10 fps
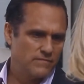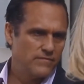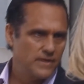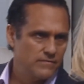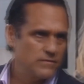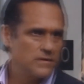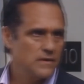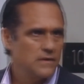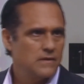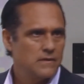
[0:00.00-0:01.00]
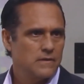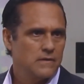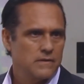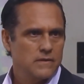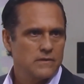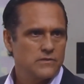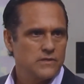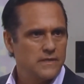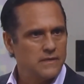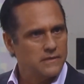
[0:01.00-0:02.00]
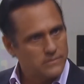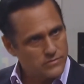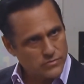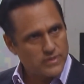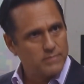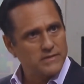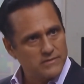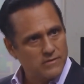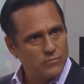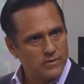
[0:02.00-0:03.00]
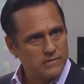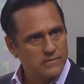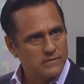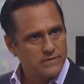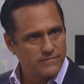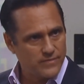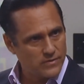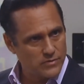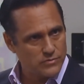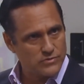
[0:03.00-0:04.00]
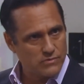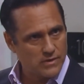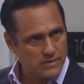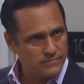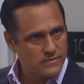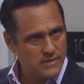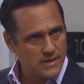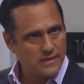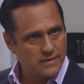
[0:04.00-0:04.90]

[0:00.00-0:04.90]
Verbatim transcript: favor. She needed to scream at someone. She felt you were strong enough to take